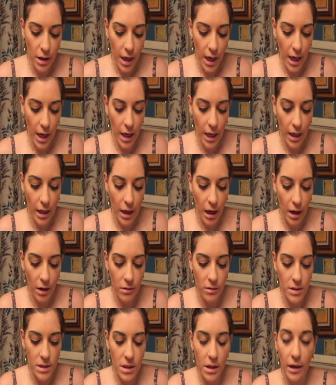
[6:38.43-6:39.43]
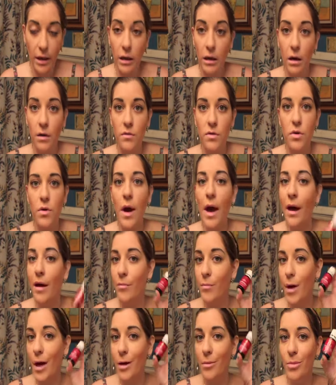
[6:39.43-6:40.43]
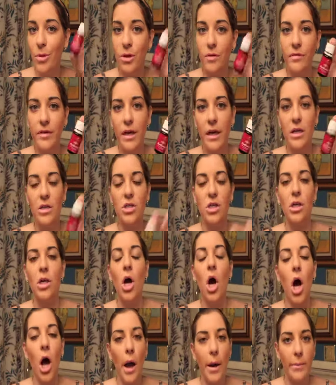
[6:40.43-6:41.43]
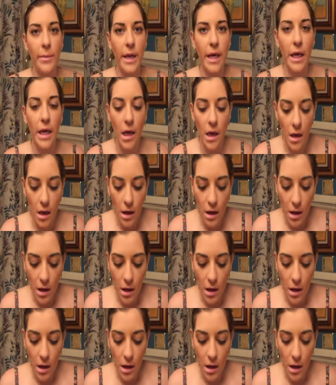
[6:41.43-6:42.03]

and I was lucky enough to have my purification on me.